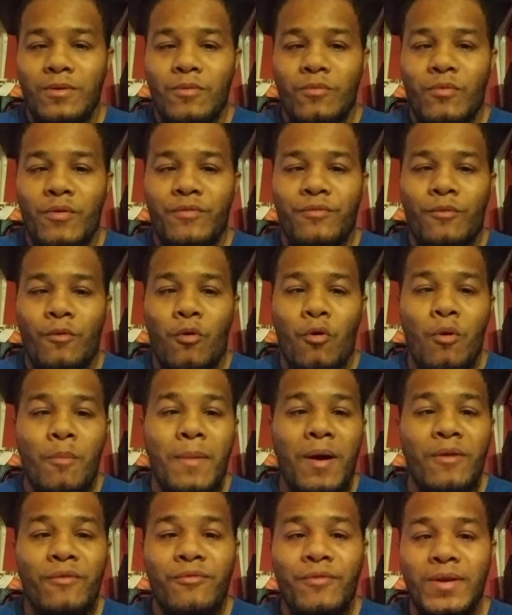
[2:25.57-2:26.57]
with all
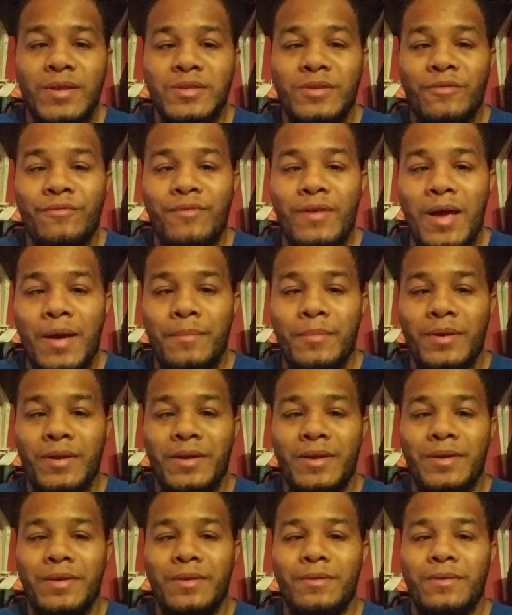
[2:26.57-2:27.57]
my friends and
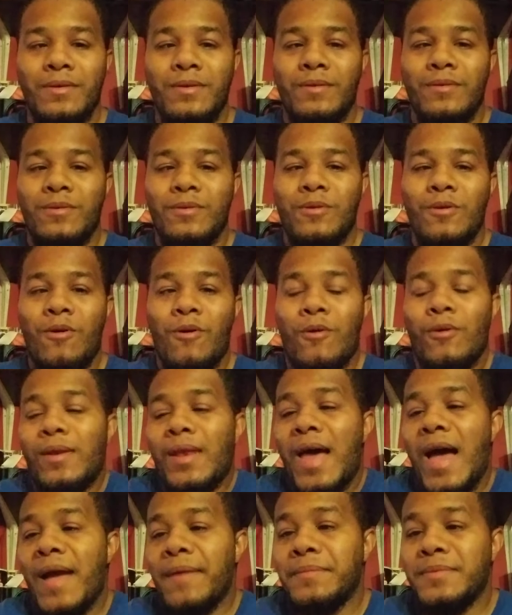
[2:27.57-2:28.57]
family on
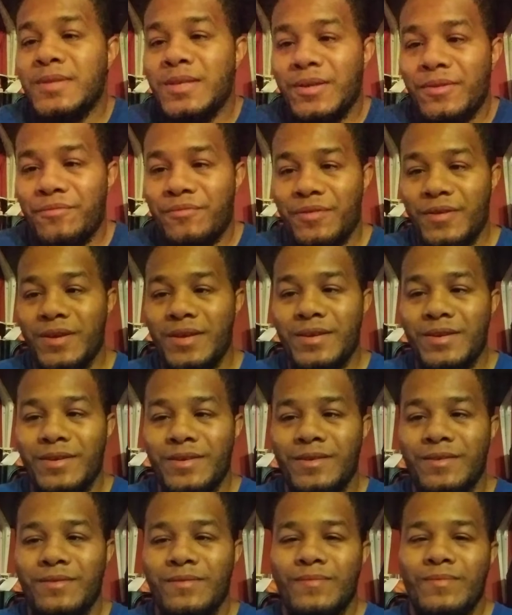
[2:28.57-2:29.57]
live
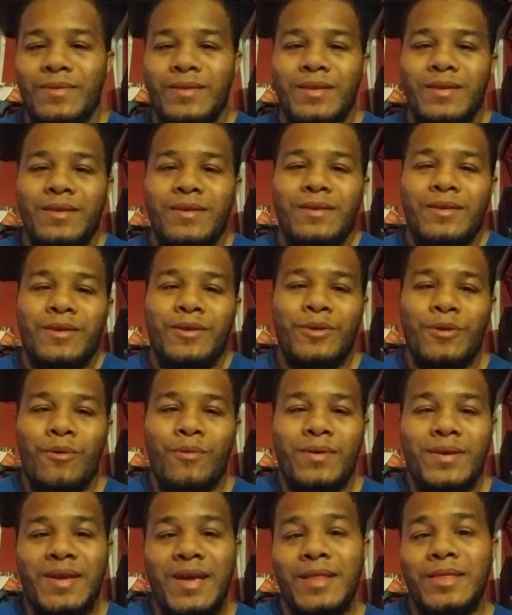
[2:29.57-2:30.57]
TV,
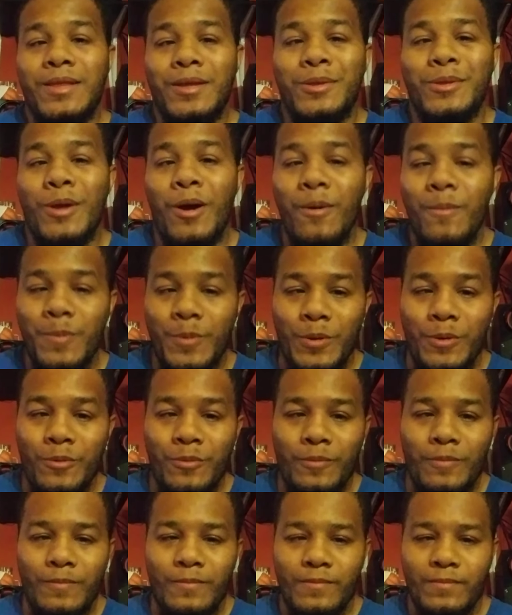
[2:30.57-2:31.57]
get the
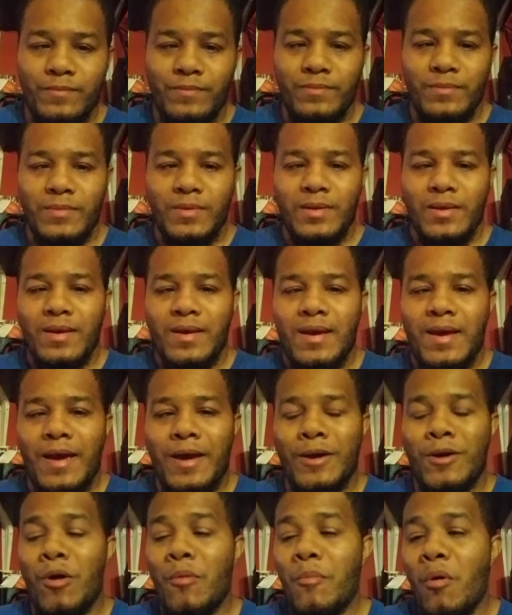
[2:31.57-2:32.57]
W
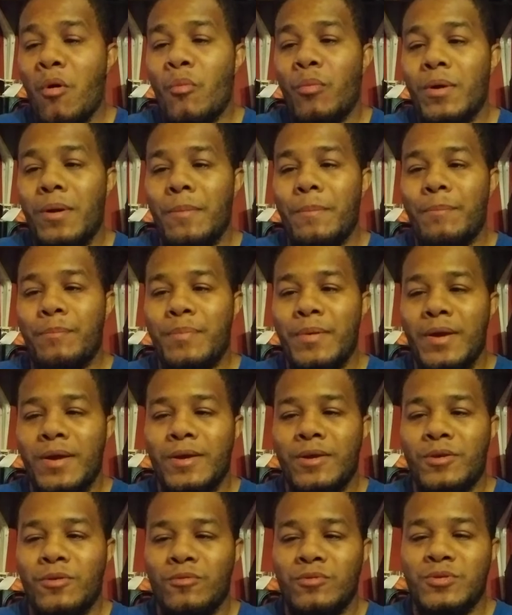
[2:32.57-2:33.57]
and come on with a
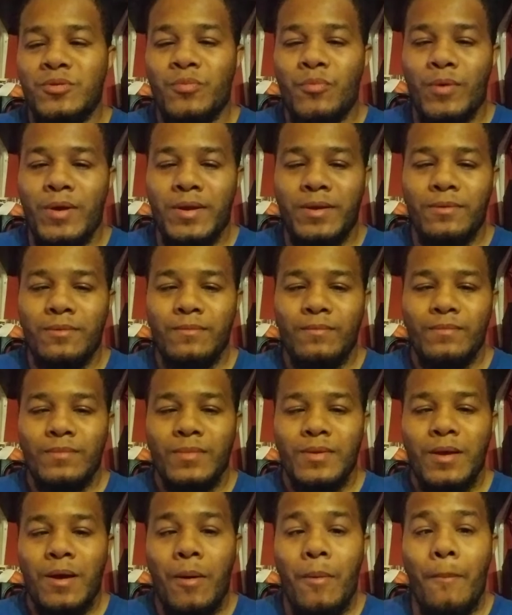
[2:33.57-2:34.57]
big, huge win,
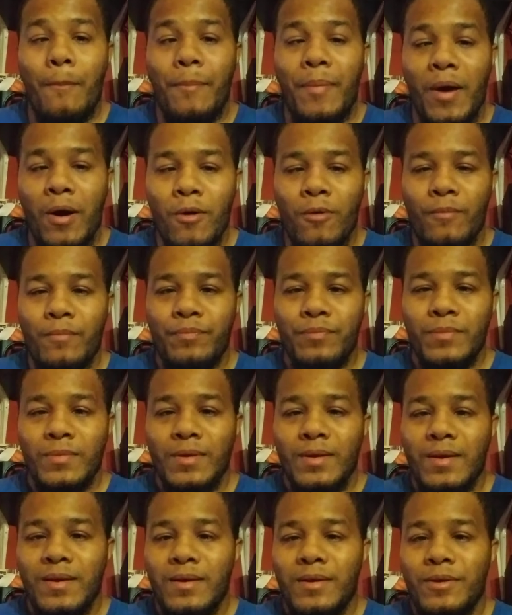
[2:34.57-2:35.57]
a belt.
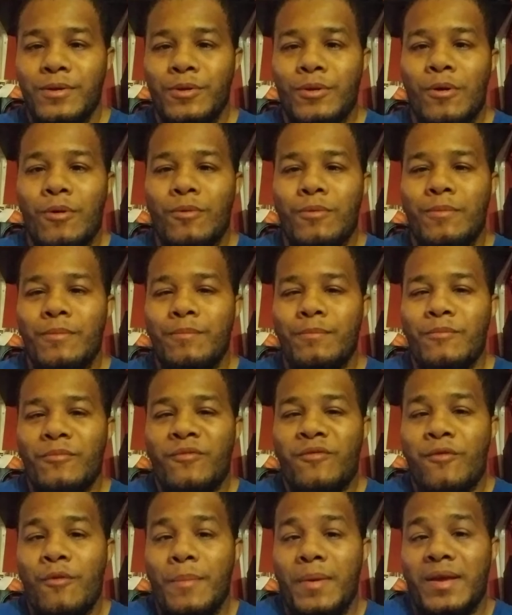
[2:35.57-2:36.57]

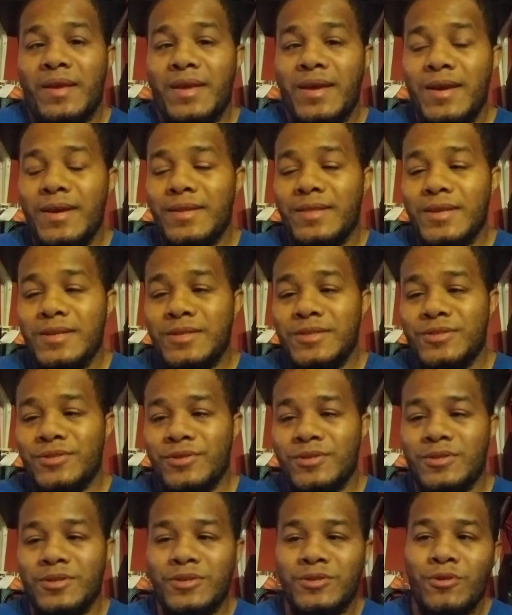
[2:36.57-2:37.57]
For McGee, this is
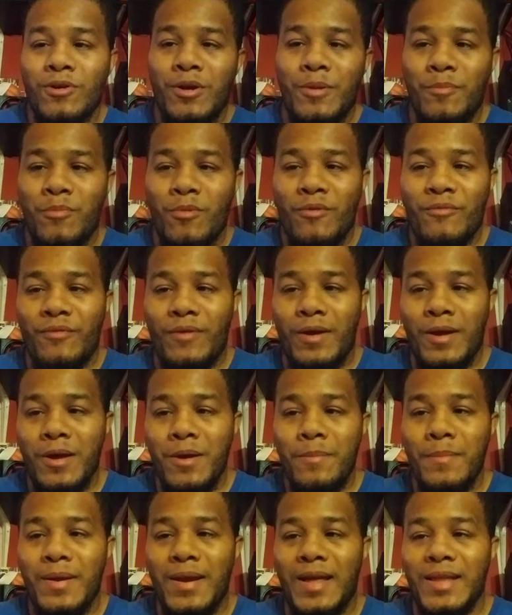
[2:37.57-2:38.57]
just the starting point for
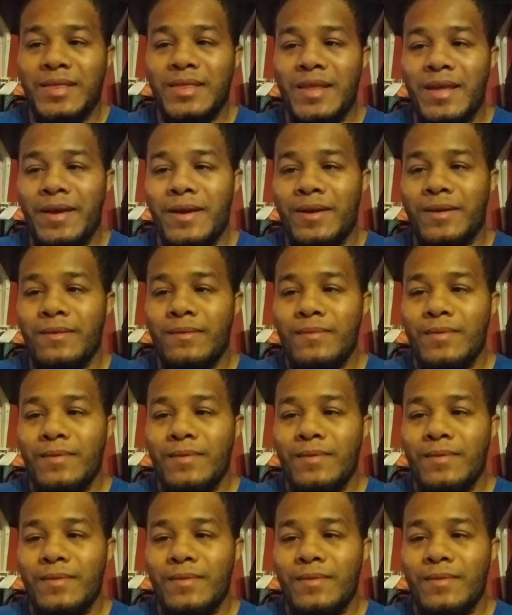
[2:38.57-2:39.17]
him. And I think